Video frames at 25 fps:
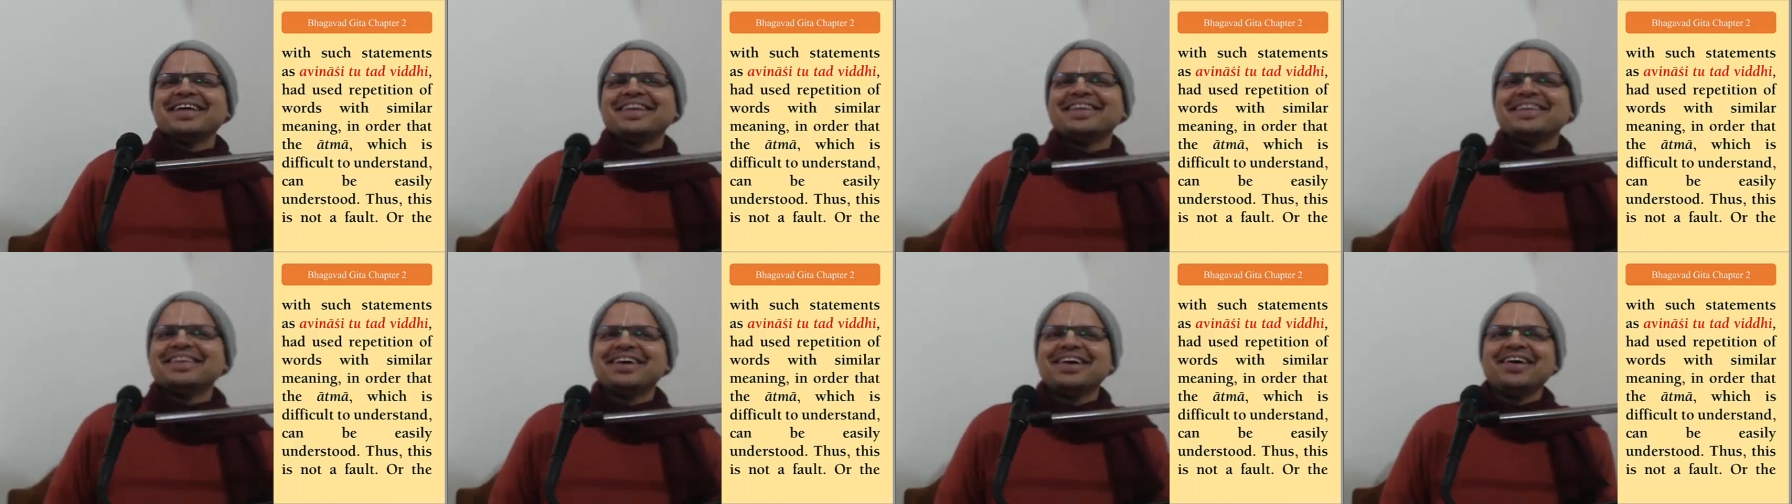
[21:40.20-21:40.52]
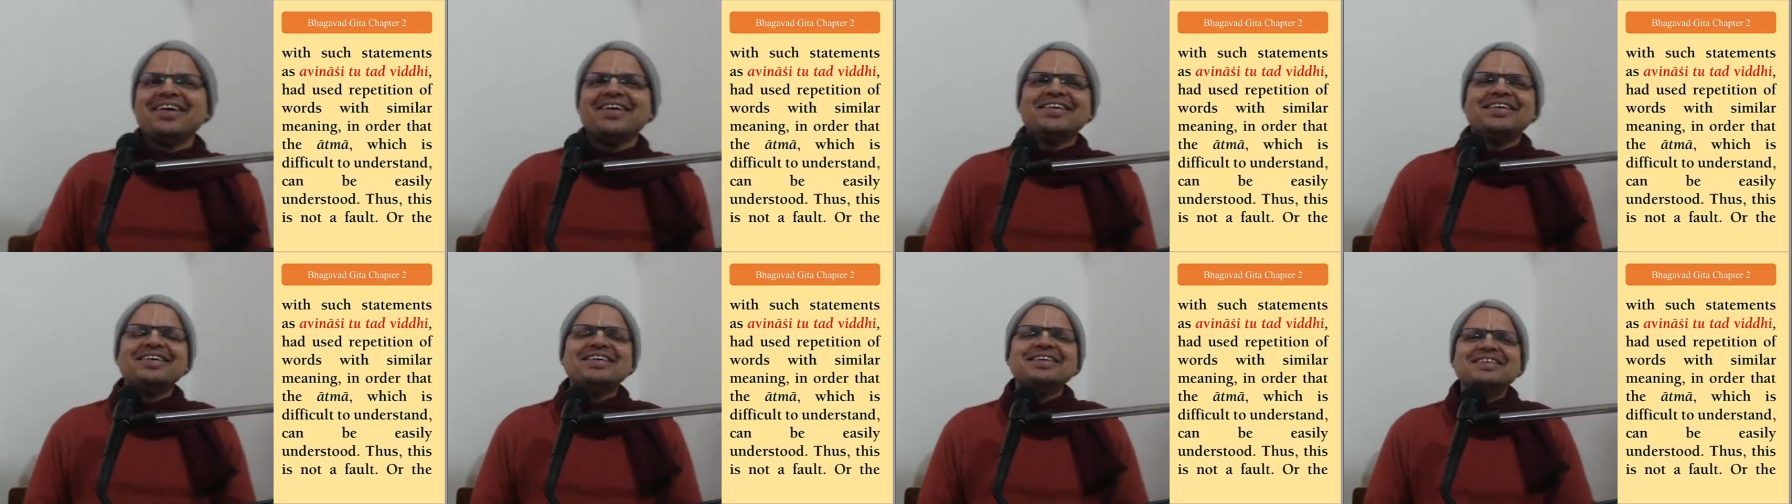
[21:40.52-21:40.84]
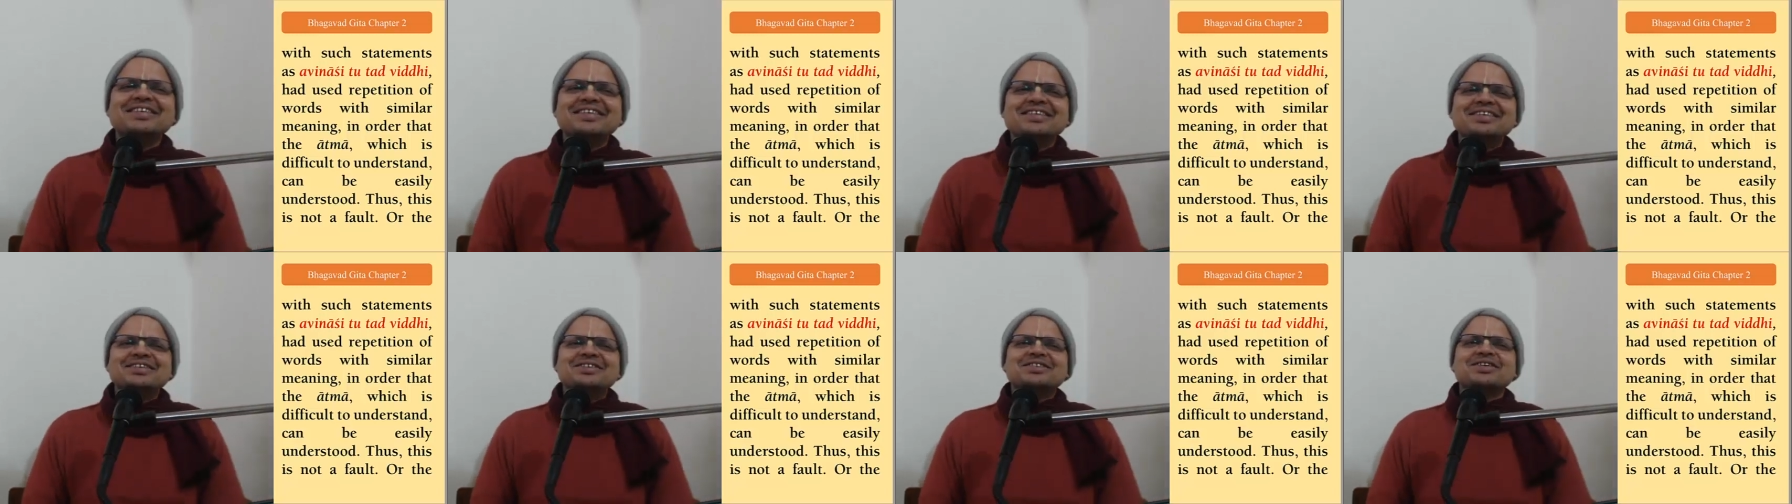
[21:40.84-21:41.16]
Anyhow,
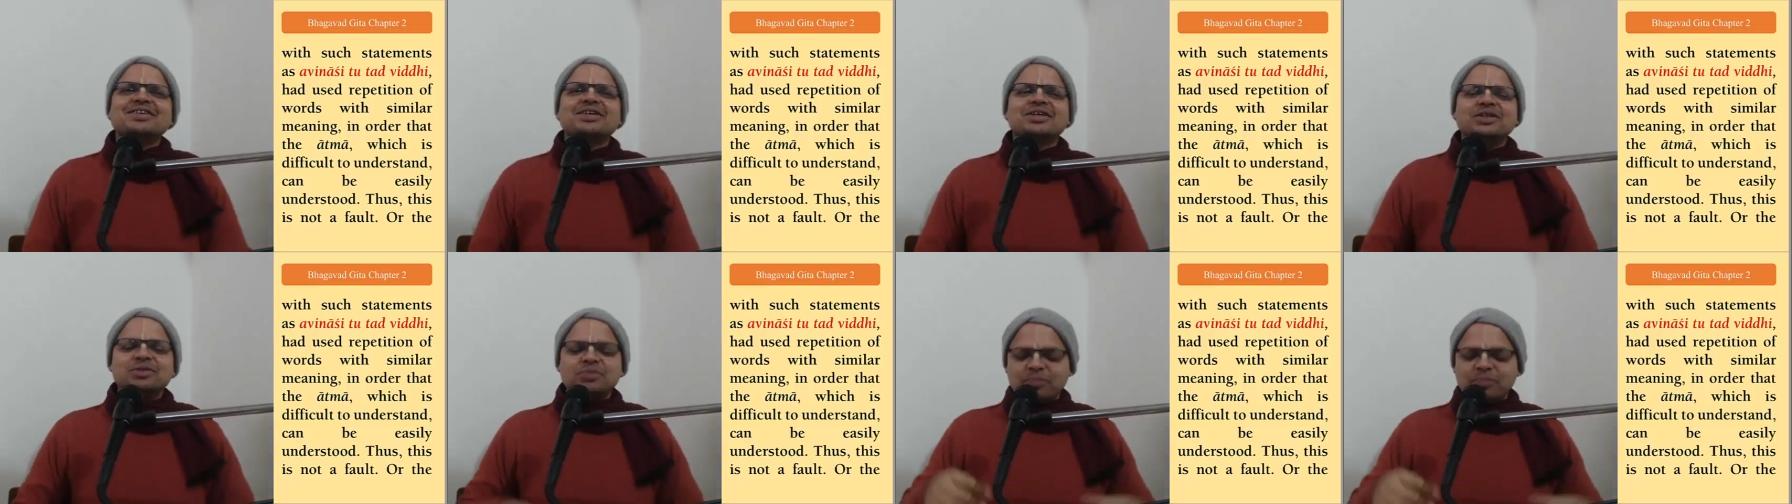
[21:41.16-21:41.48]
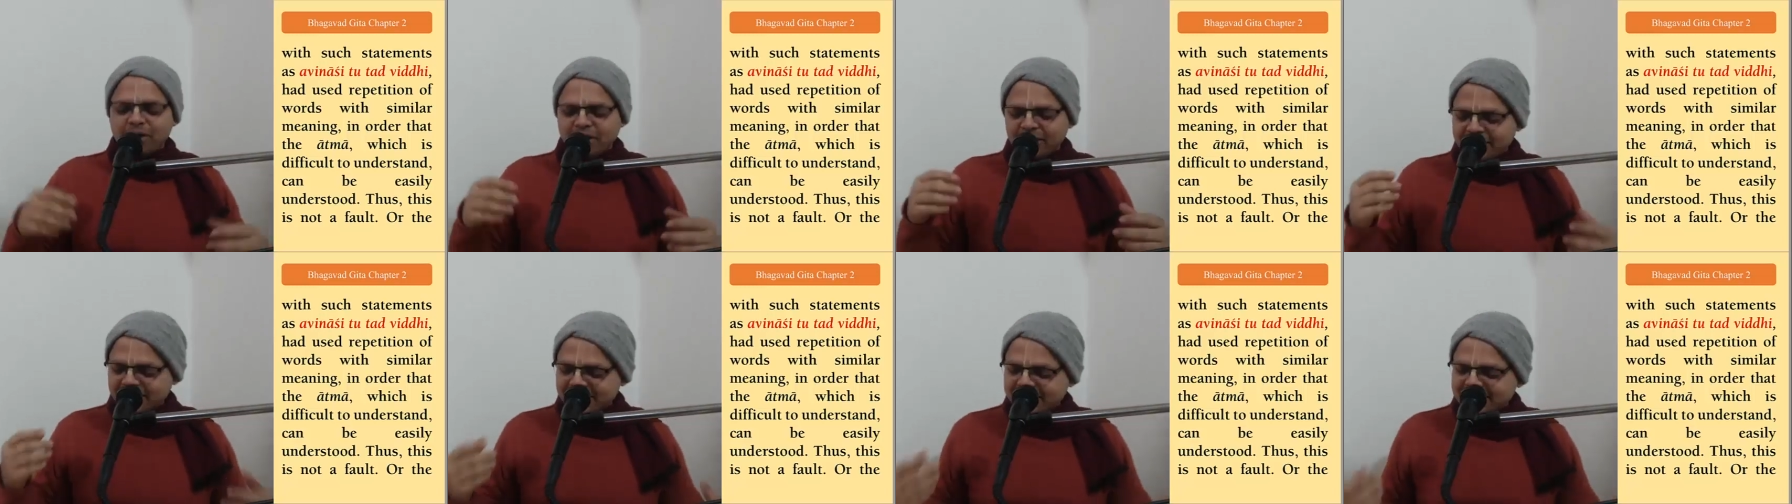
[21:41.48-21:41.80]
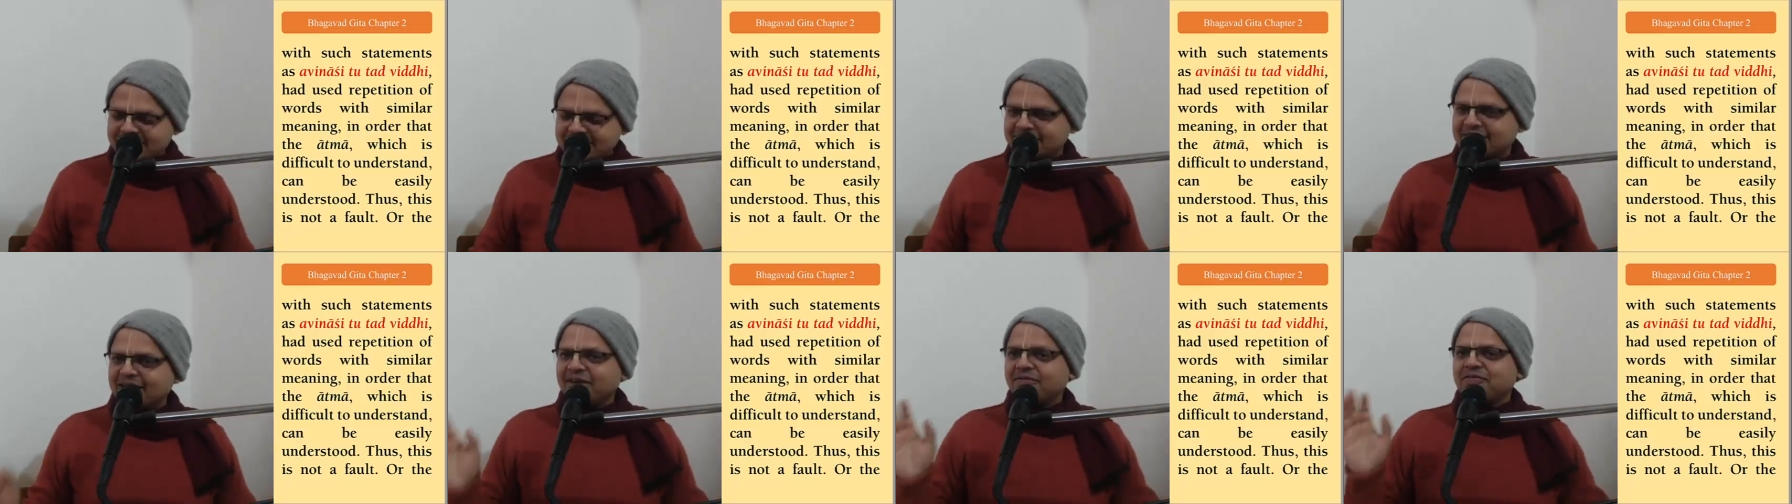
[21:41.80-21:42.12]
so this body
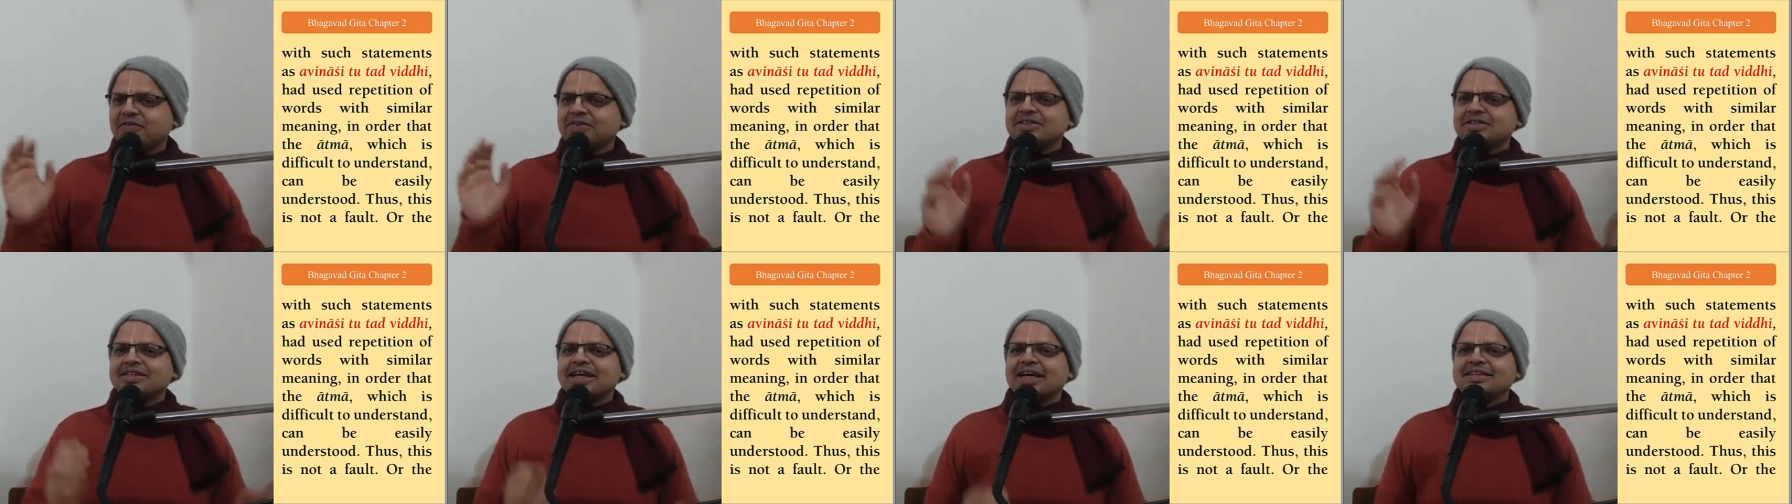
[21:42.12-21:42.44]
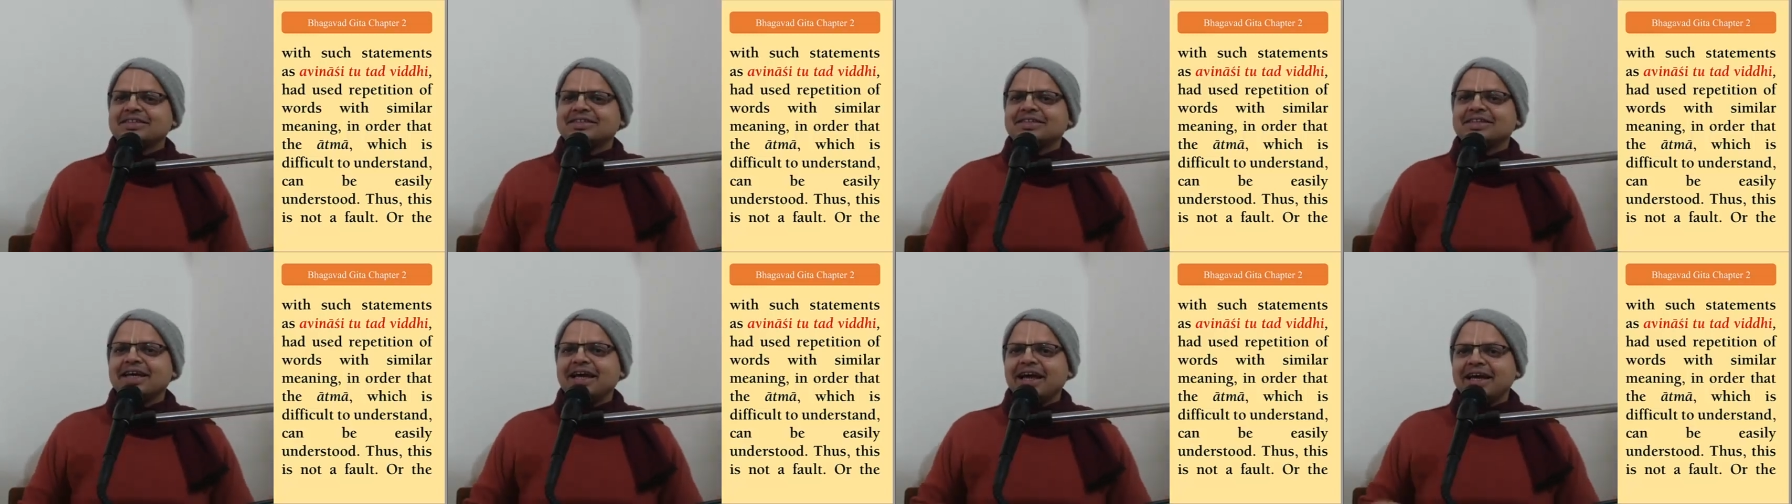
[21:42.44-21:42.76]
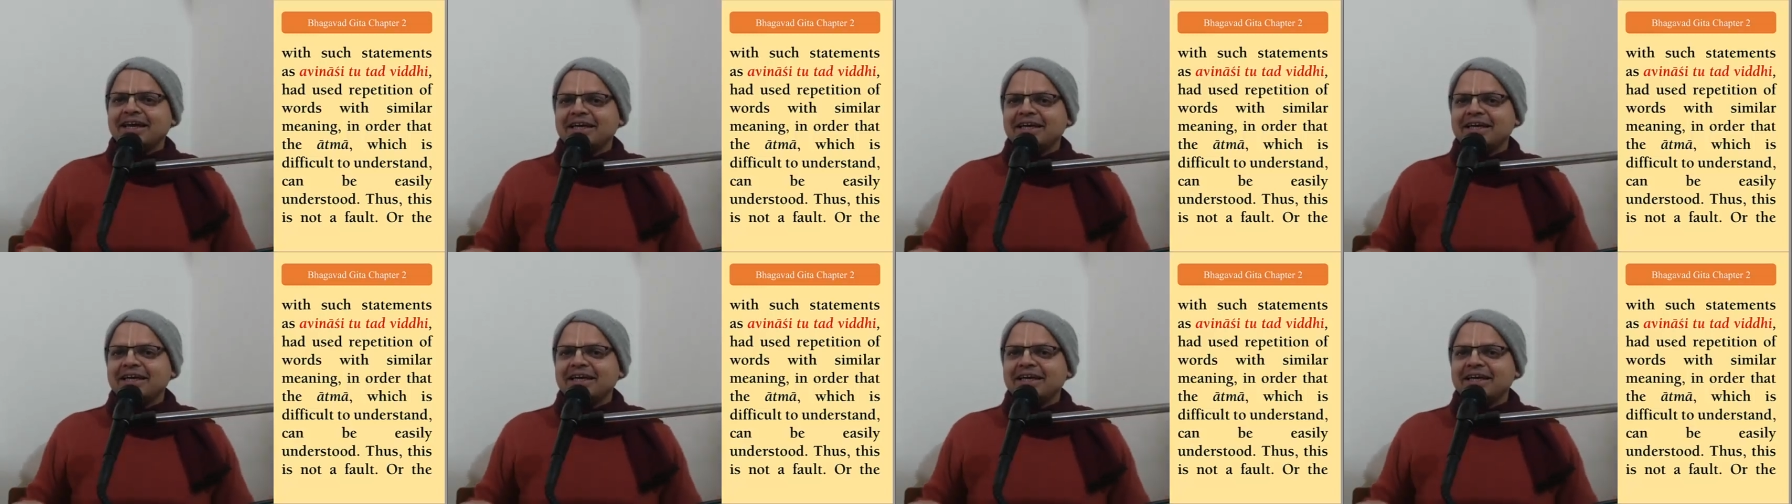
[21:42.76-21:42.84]
itself is nasty.